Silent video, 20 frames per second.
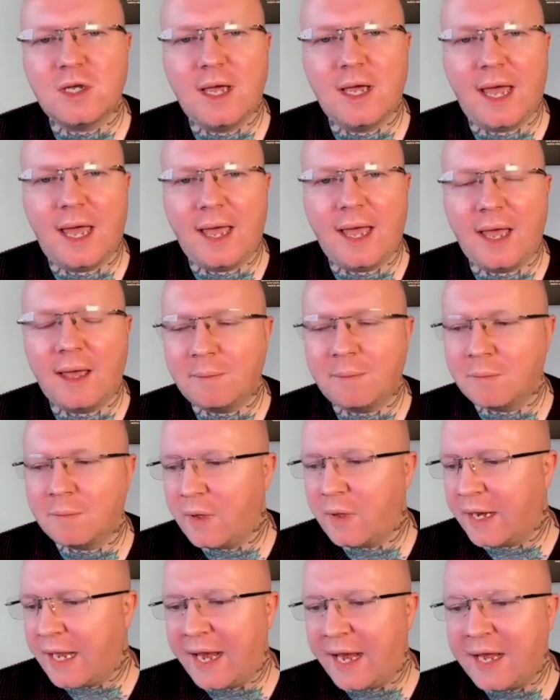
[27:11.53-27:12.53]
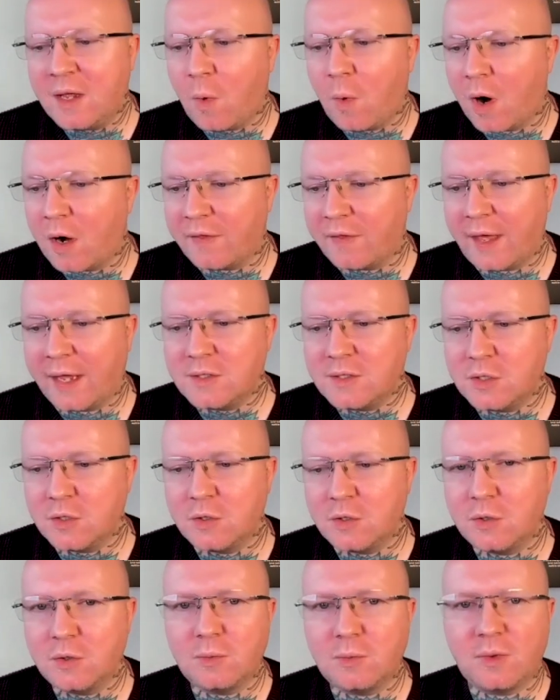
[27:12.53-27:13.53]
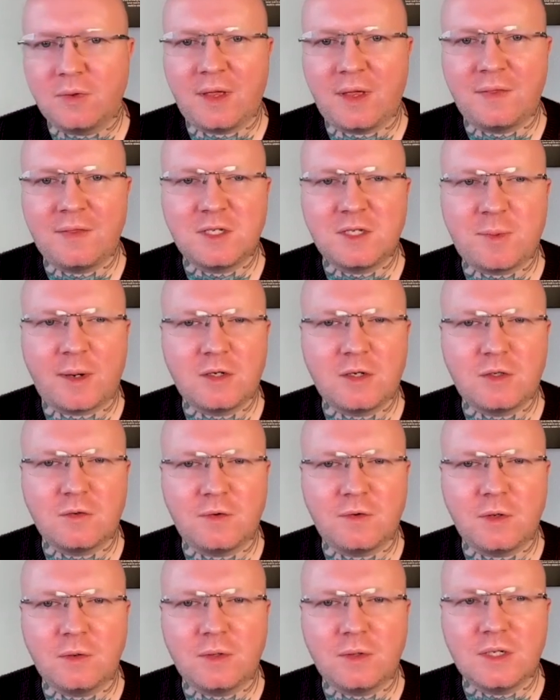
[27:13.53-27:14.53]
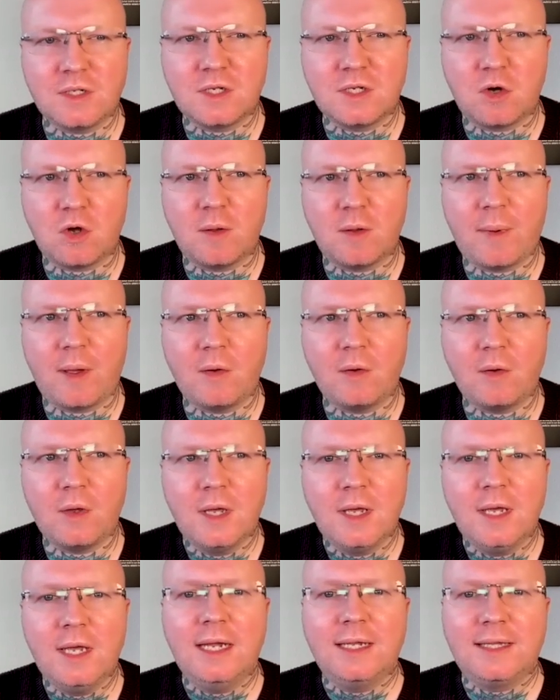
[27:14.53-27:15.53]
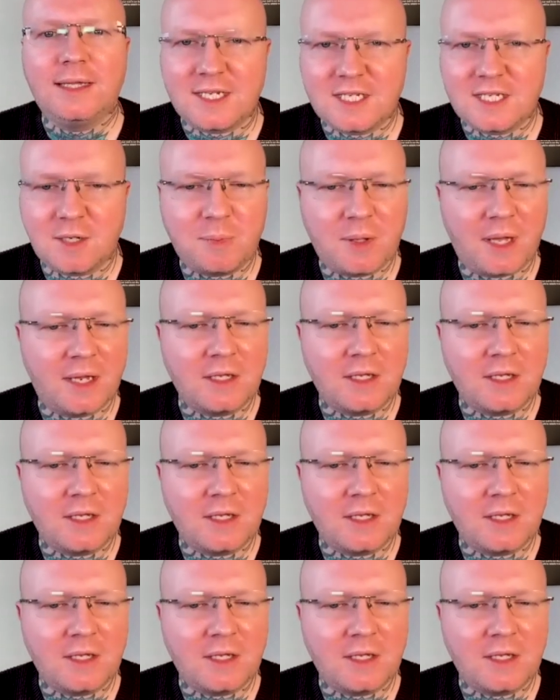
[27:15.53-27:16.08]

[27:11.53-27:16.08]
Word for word: In any work that I do within the spiritual field, it's all about discipline.